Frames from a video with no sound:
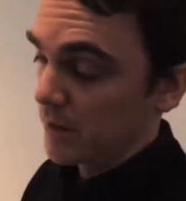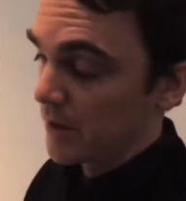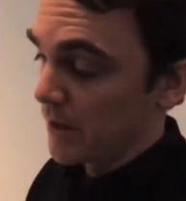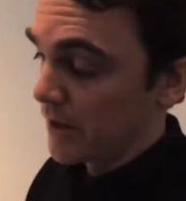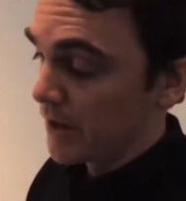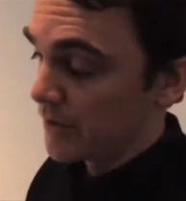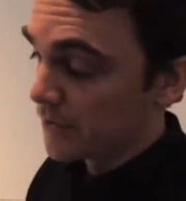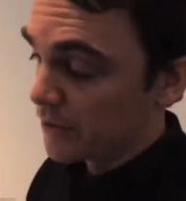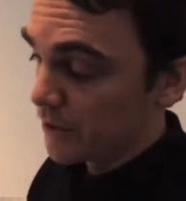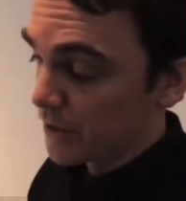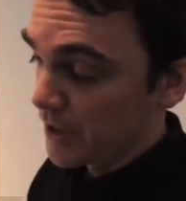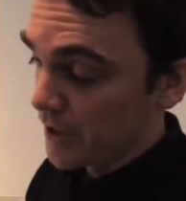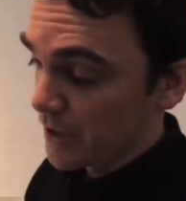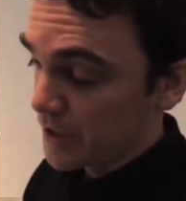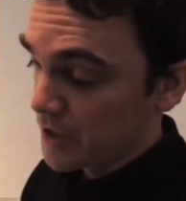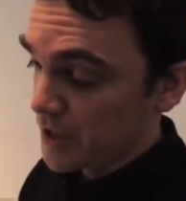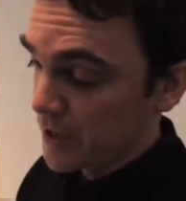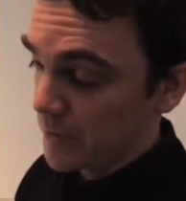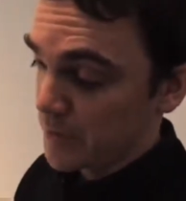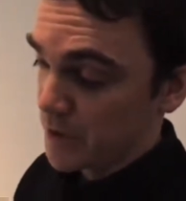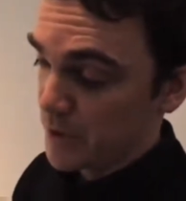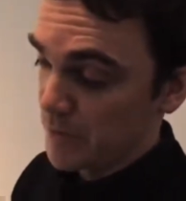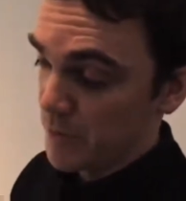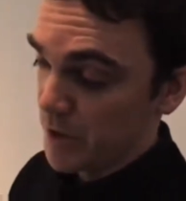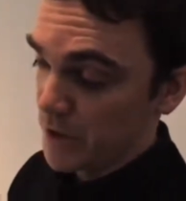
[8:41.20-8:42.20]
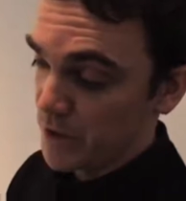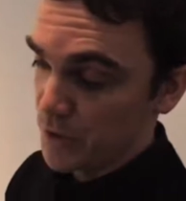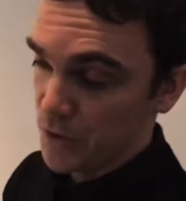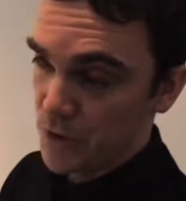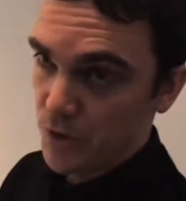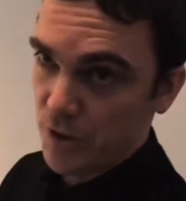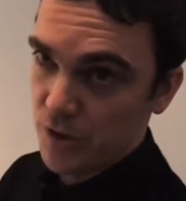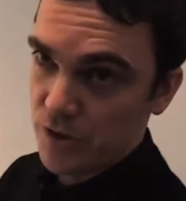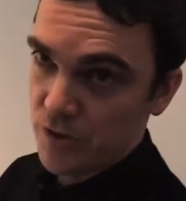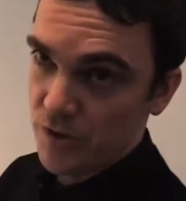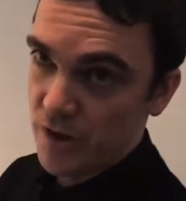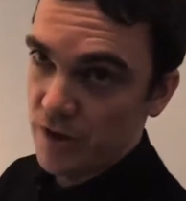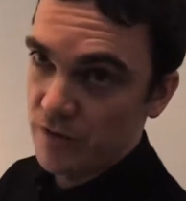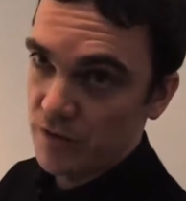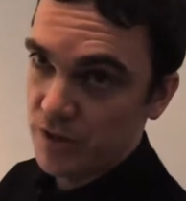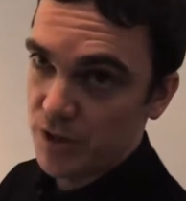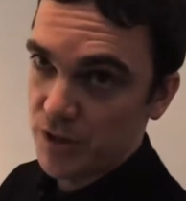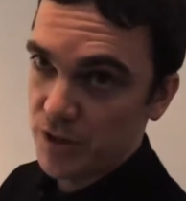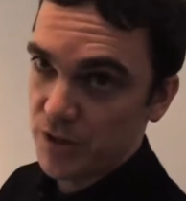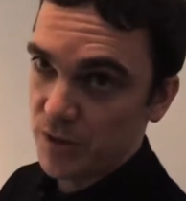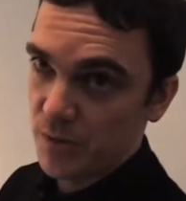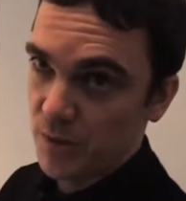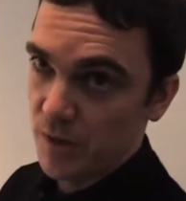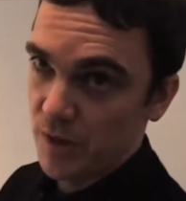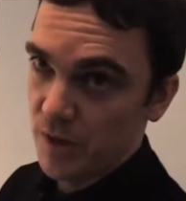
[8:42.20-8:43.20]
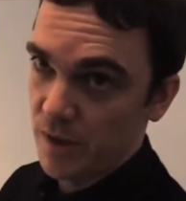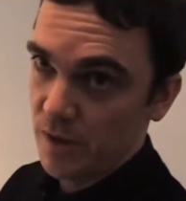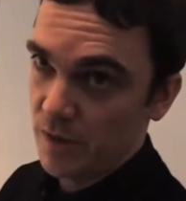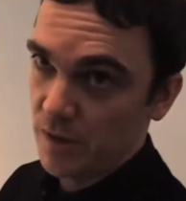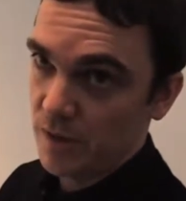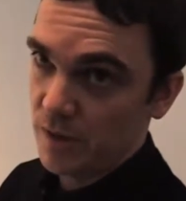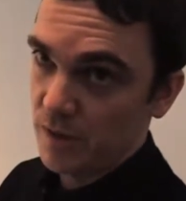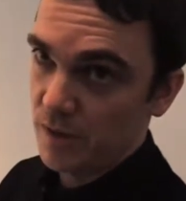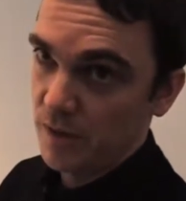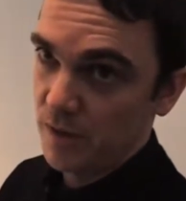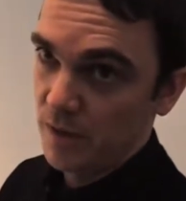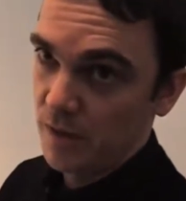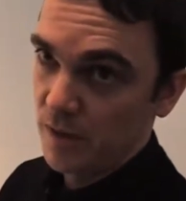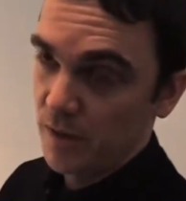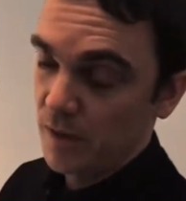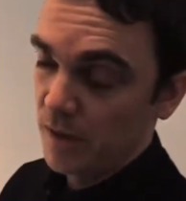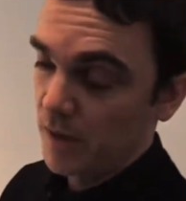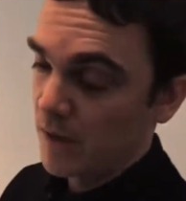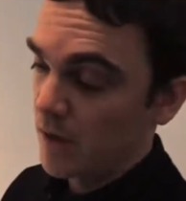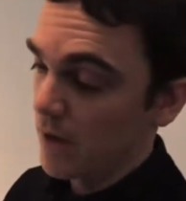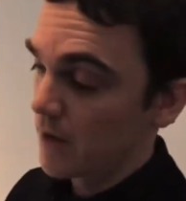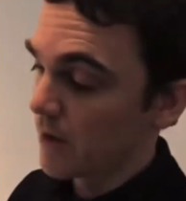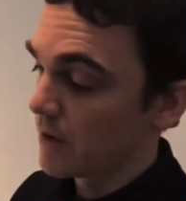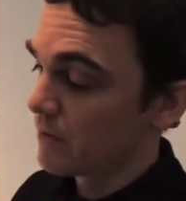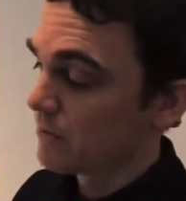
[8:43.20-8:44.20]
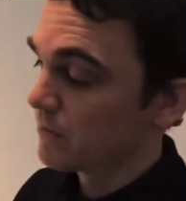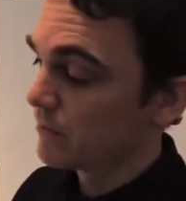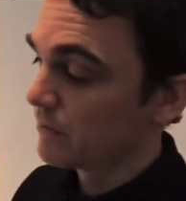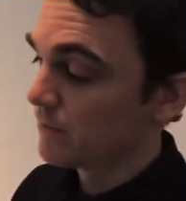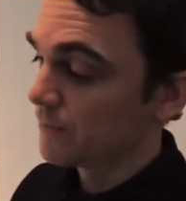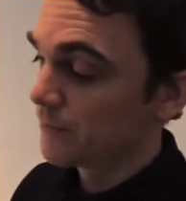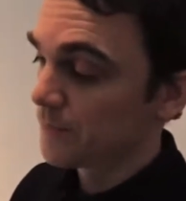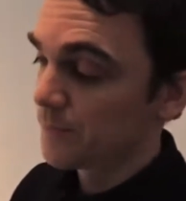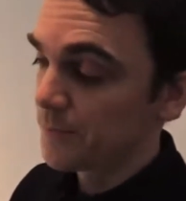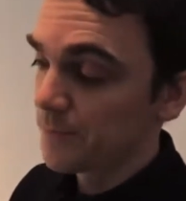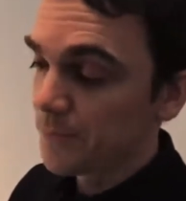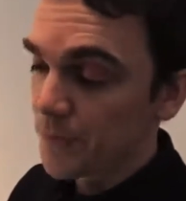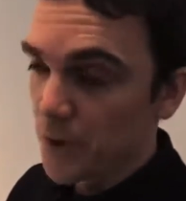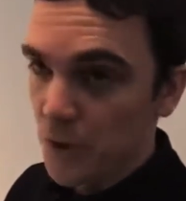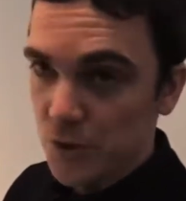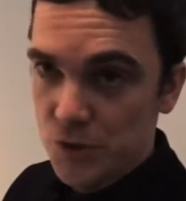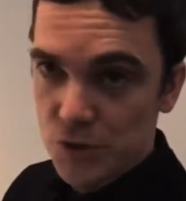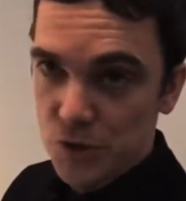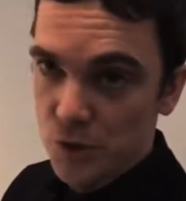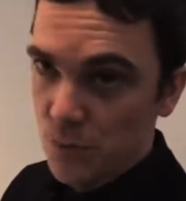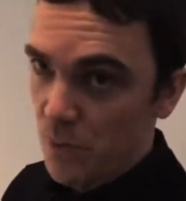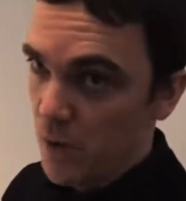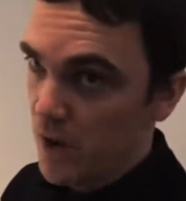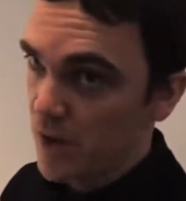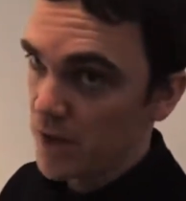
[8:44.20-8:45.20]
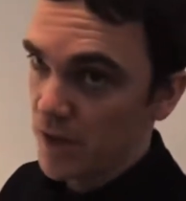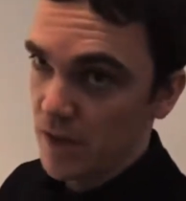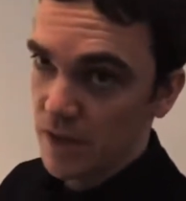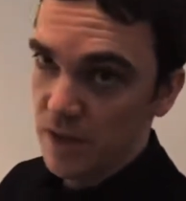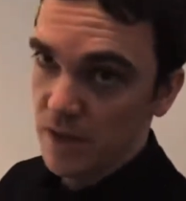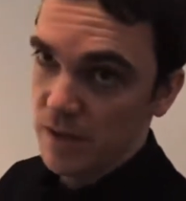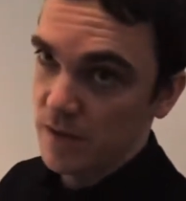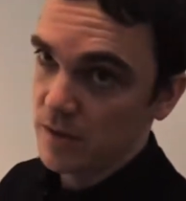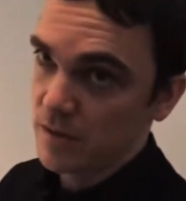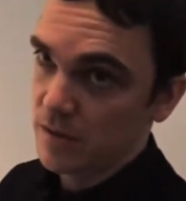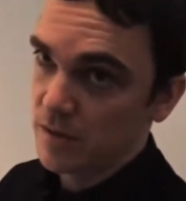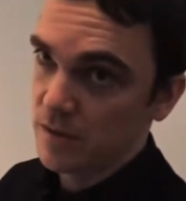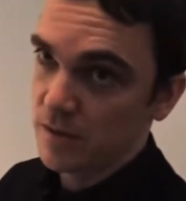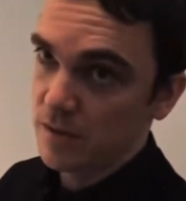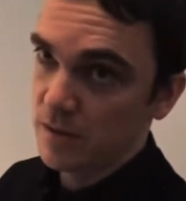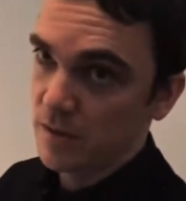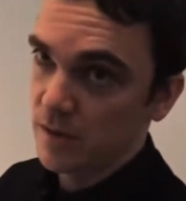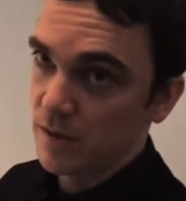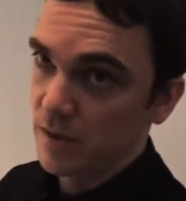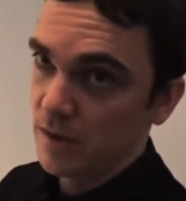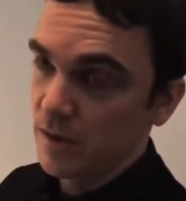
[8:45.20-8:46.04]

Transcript: Now I've got an exception, my audio driver doesn't work. Mm-hmm. Not sure why that is.